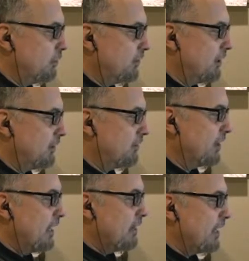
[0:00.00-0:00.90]
Americans.
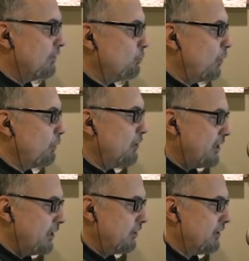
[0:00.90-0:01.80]
"That's what we're
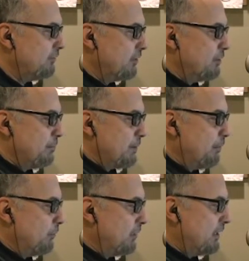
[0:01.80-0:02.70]
hearing from the
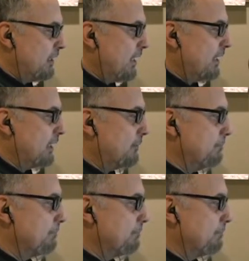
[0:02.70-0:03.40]
people we're detaining."